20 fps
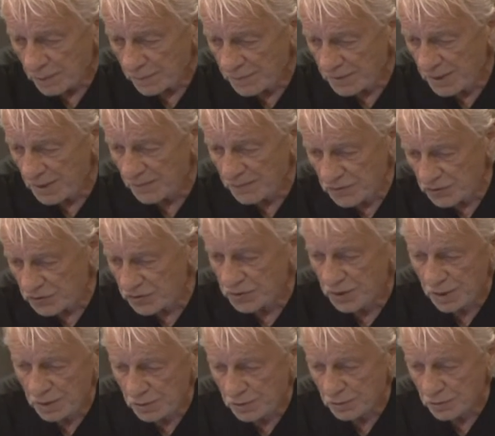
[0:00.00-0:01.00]
giving
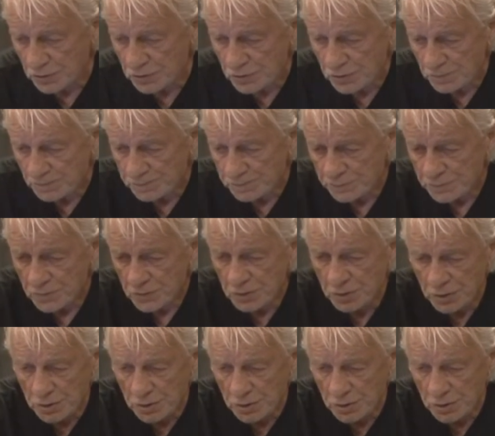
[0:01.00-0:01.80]
signals to